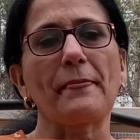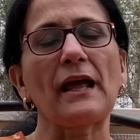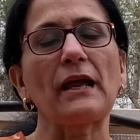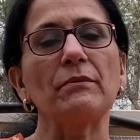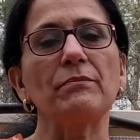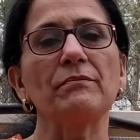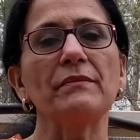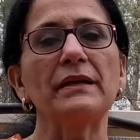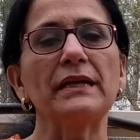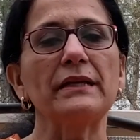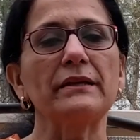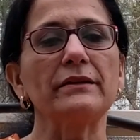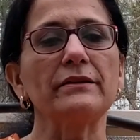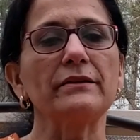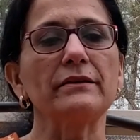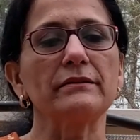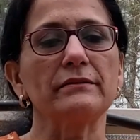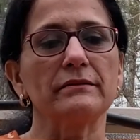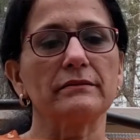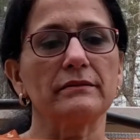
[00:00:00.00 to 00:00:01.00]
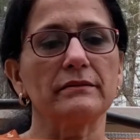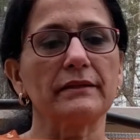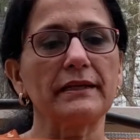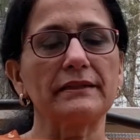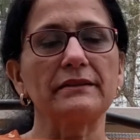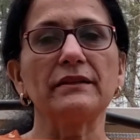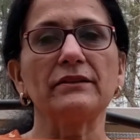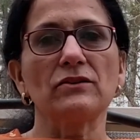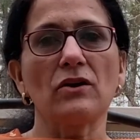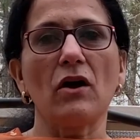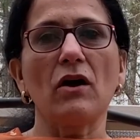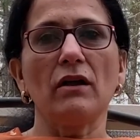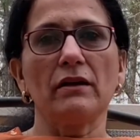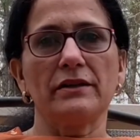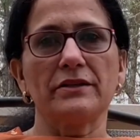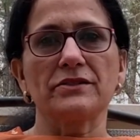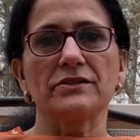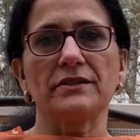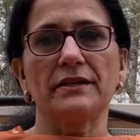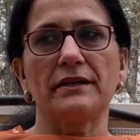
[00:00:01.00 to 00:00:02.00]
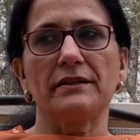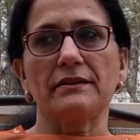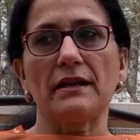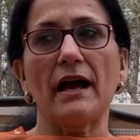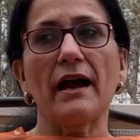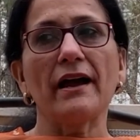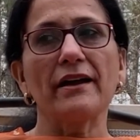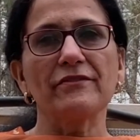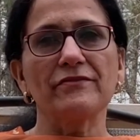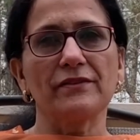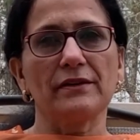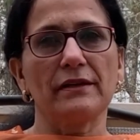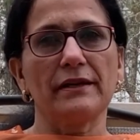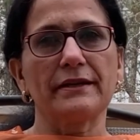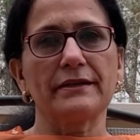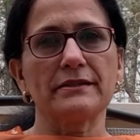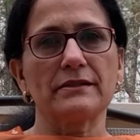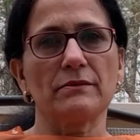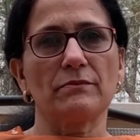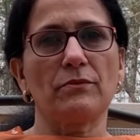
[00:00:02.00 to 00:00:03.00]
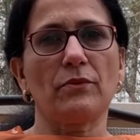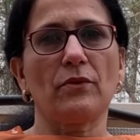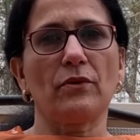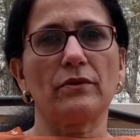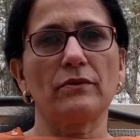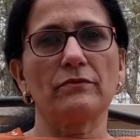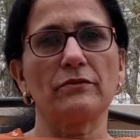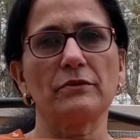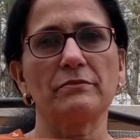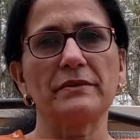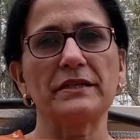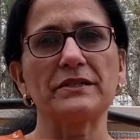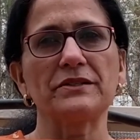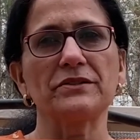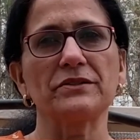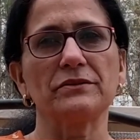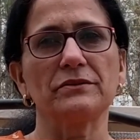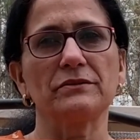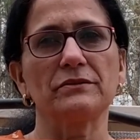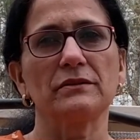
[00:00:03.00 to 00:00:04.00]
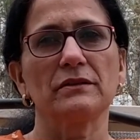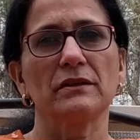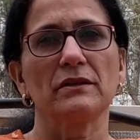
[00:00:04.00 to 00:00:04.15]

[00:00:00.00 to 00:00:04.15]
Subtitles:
help me get the knowledge that I feel like is important for me to